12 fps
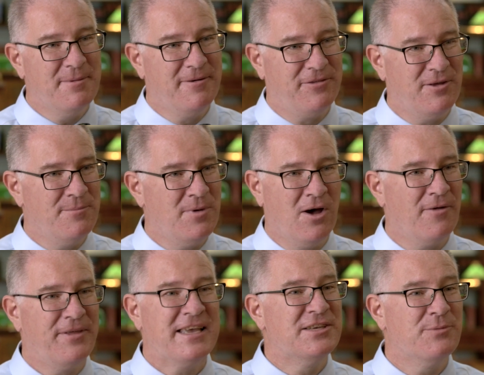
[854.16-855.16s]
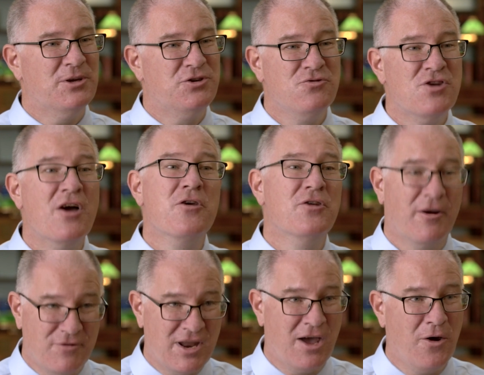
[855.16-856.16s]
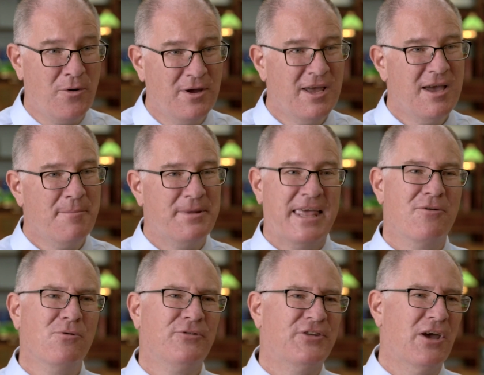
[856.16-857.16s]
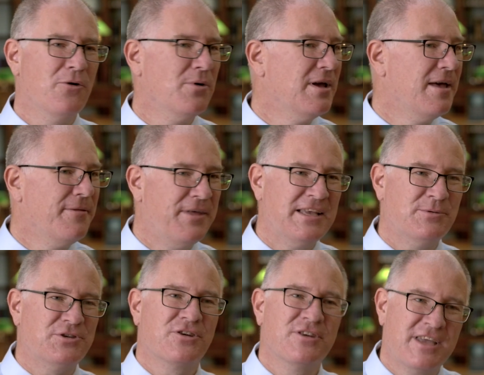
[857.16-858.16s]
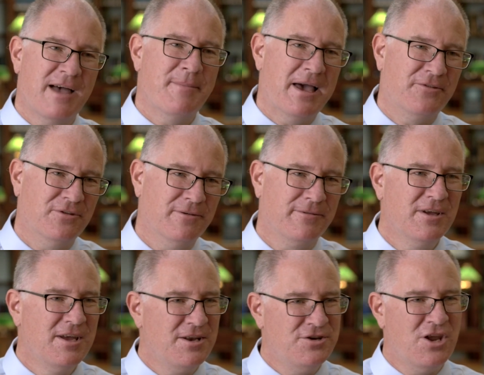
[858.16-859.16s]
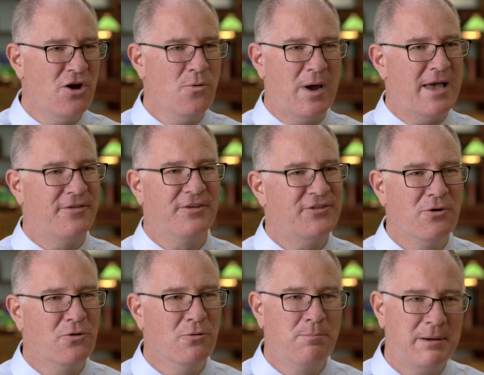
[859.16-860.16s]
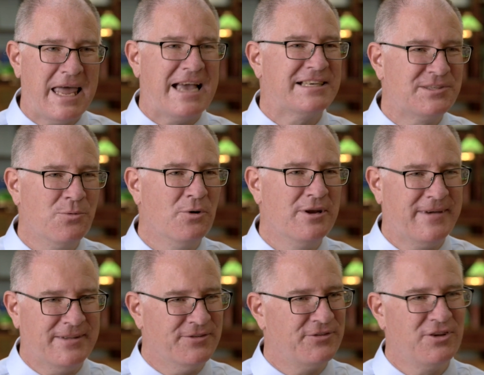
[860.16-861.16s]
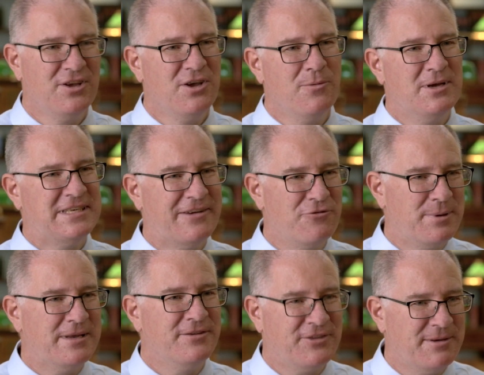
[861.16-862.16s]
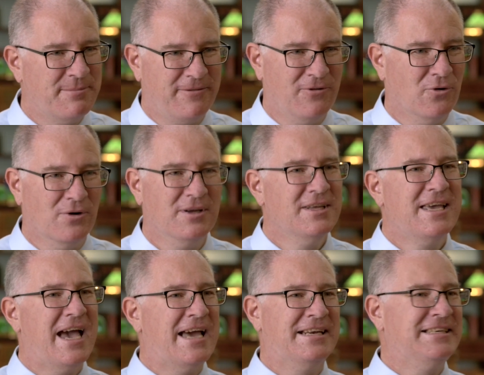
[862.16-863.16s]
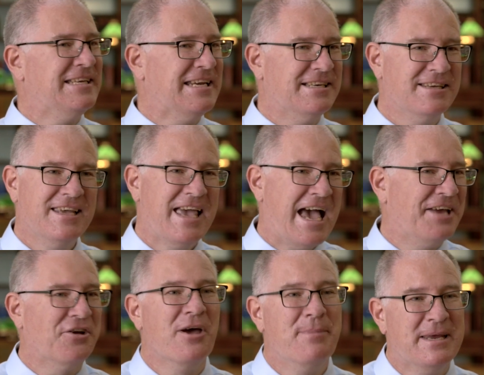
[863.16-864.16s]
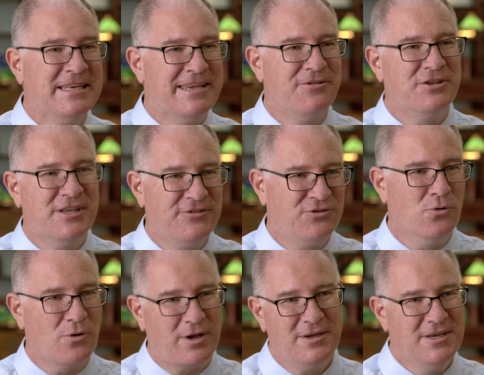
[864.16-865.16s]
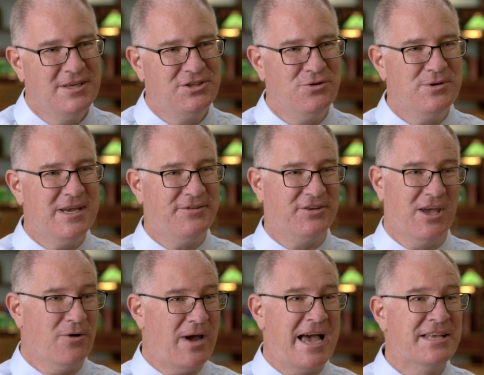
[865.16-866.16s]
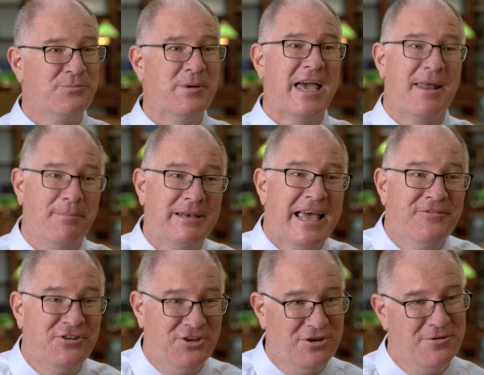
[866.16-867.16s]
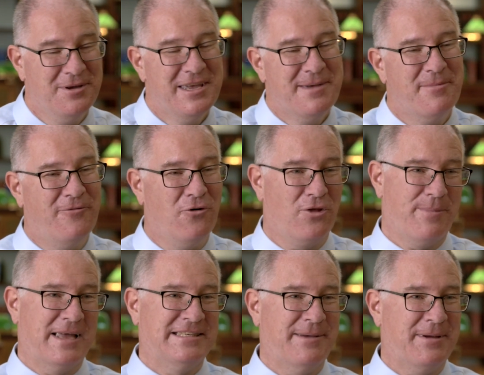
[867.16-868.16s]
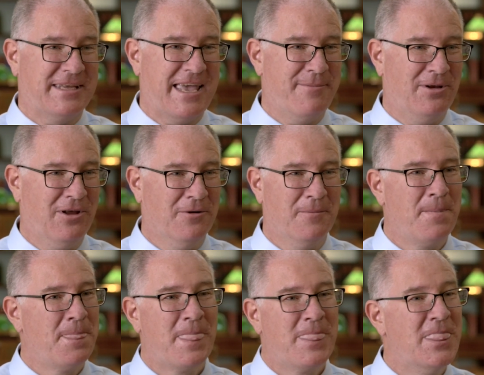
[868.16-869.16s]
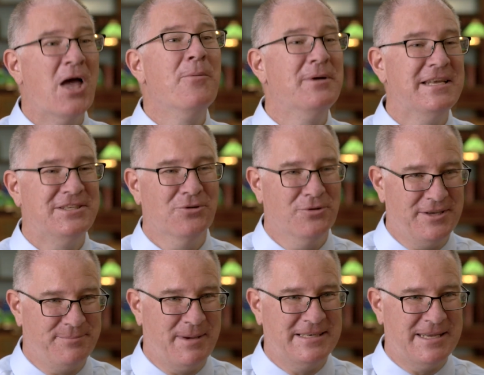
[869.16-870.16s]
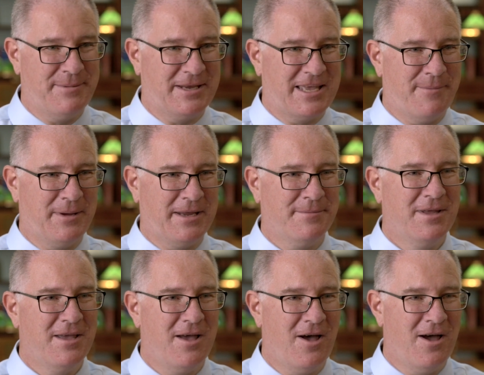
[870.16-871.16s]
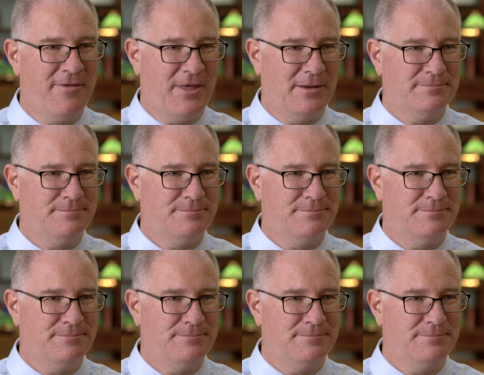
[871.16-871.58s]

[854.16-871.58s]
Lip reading: of them are things which you don't know, but there are also things which can come out of nowhere, the so-called black swan events, which haven't been seen before. And indeed, had I been giving this talk 2 years ago, as we had planned to do before the pandemic came along, nobody saw this pandemic coming either.